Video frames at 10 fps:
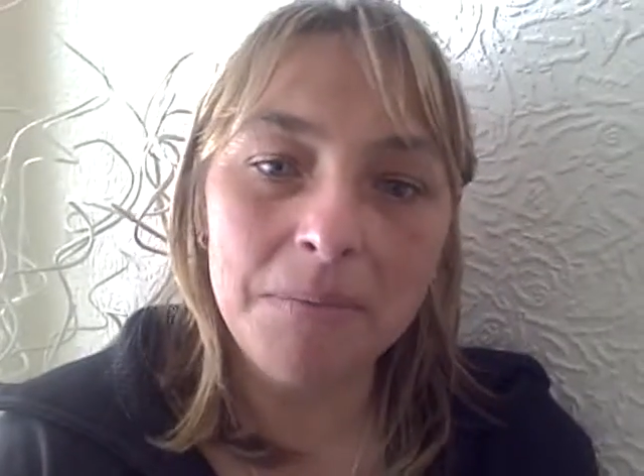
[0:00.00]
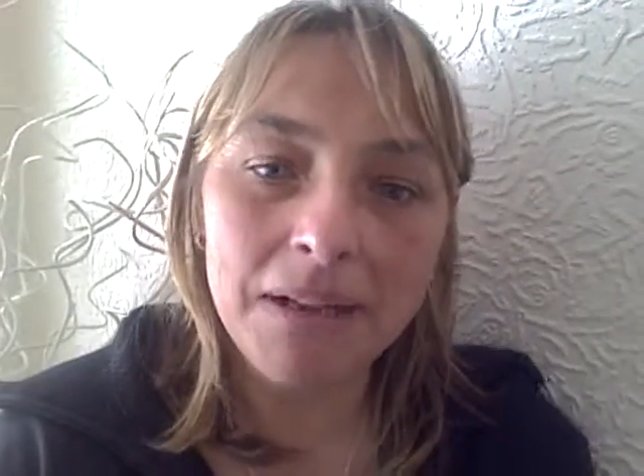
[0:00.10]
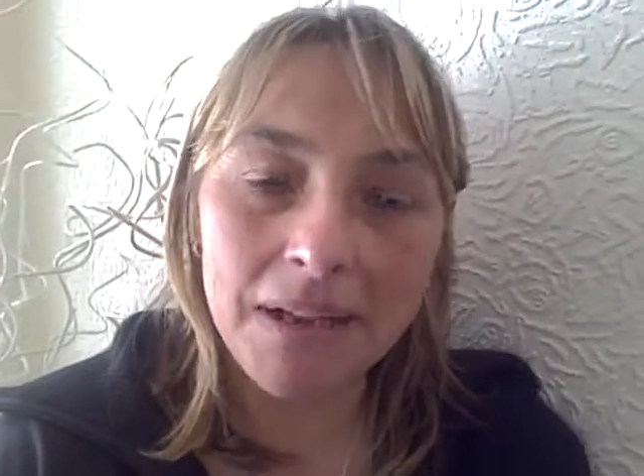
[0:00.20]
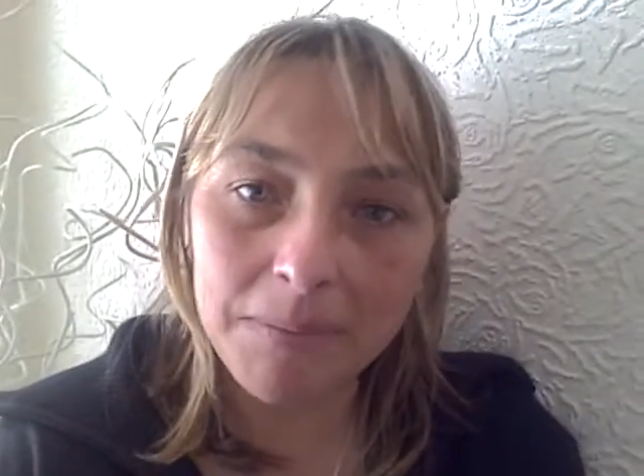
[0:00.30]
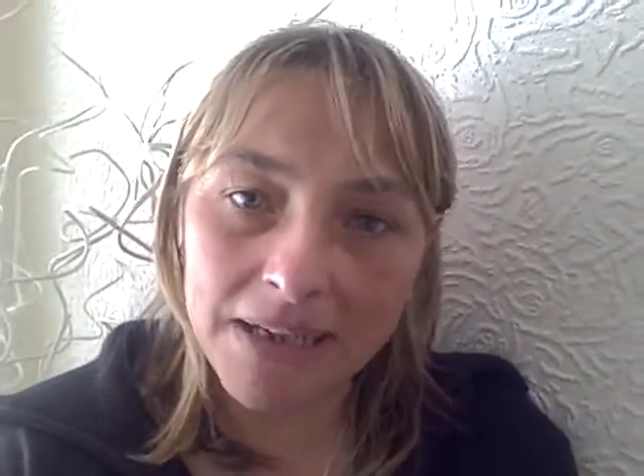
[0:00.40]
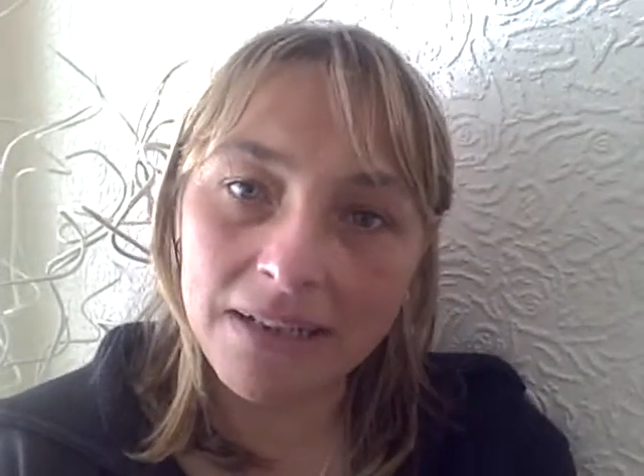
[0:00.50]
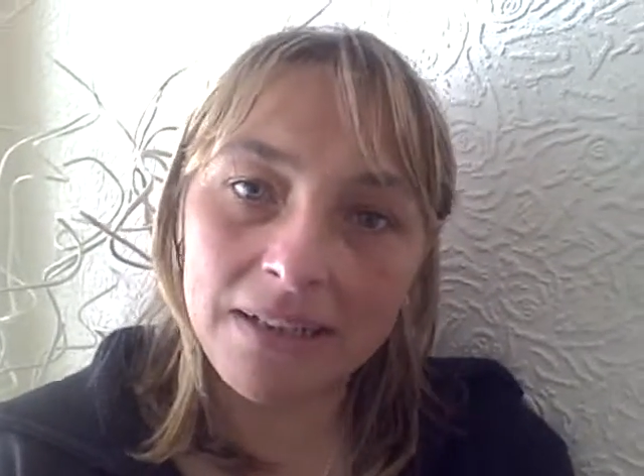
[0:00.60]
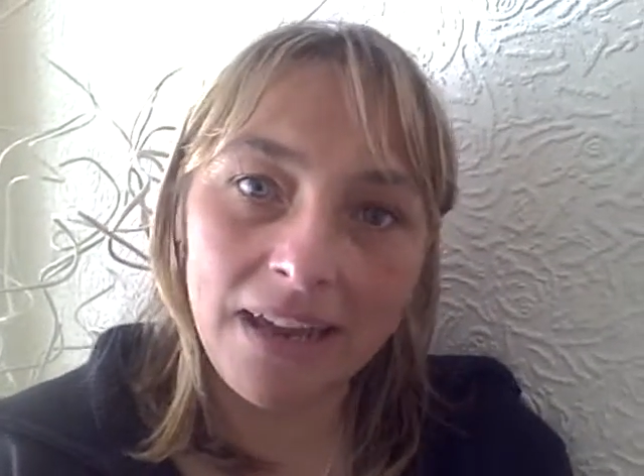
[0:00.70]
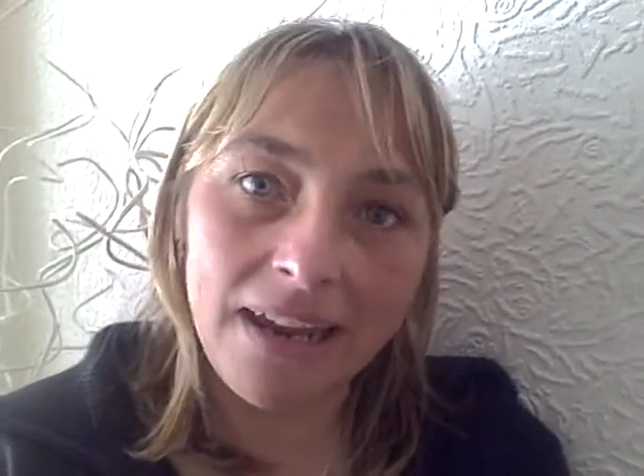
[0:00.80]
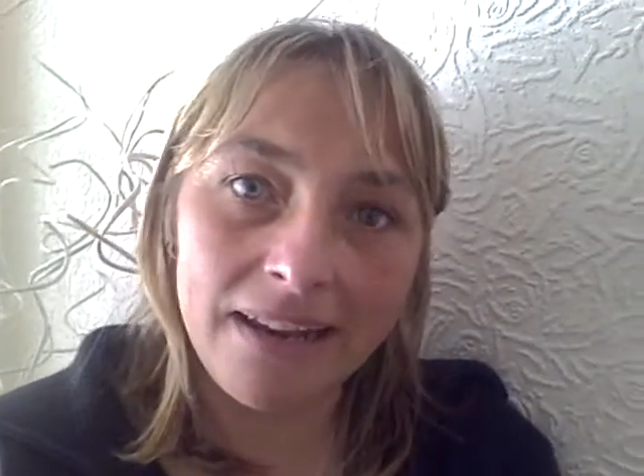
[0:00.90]
my name's Ellen
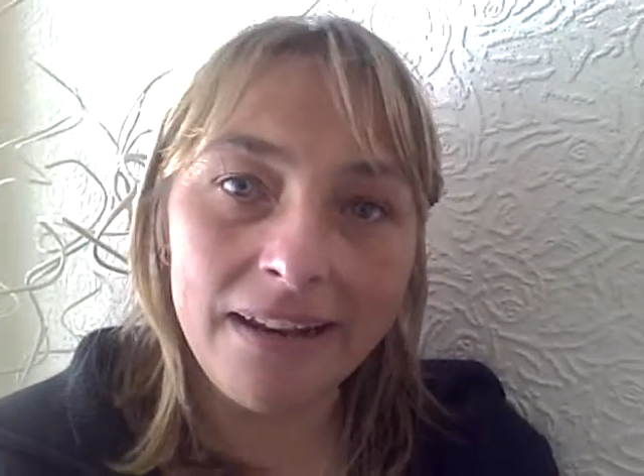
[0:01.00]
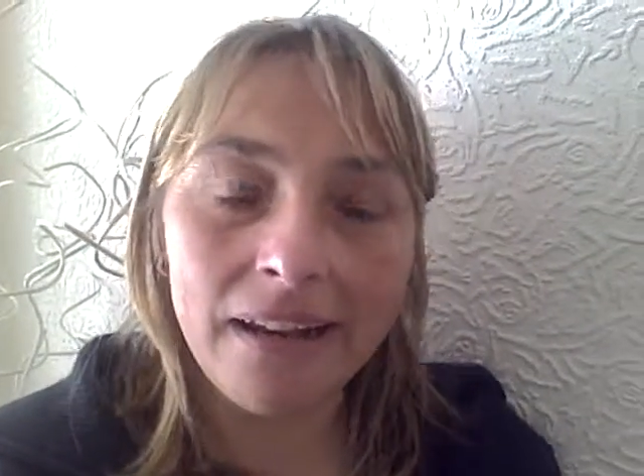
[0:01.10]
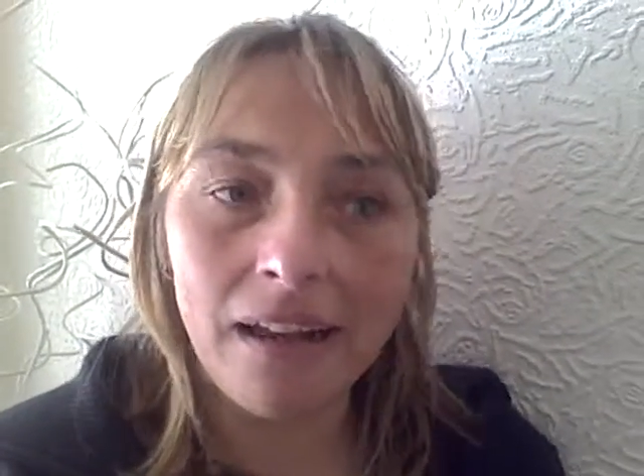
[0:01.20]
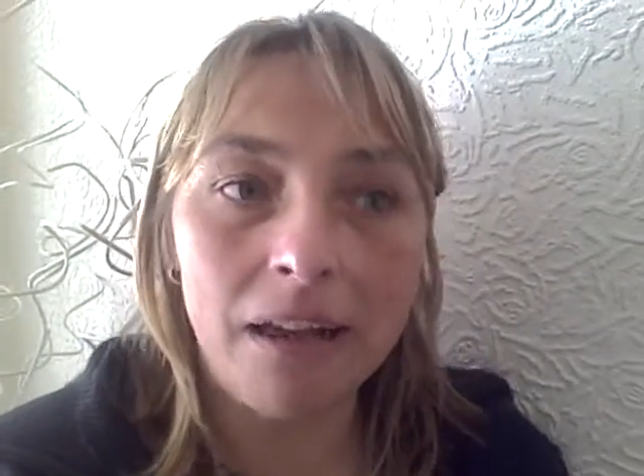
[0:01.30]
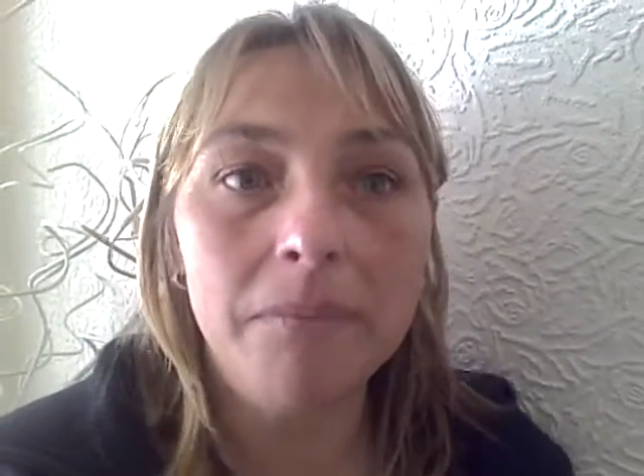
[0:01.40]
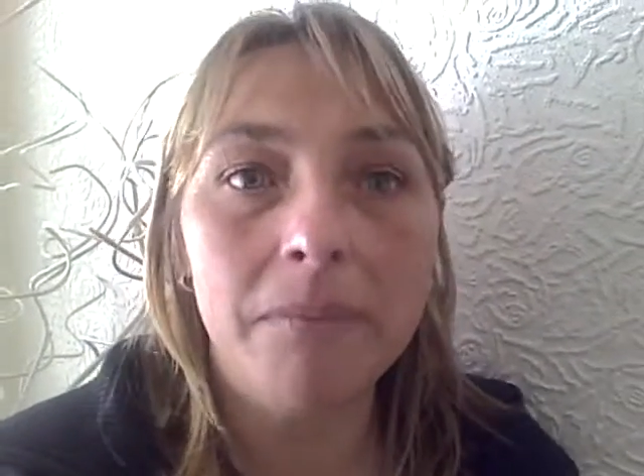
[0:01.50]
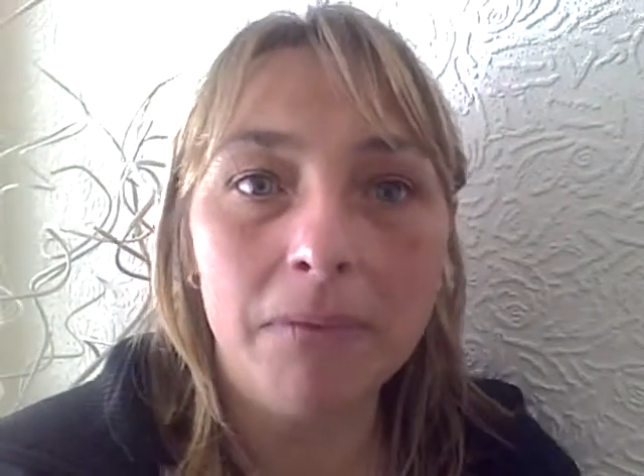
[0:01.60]
Haining, I'm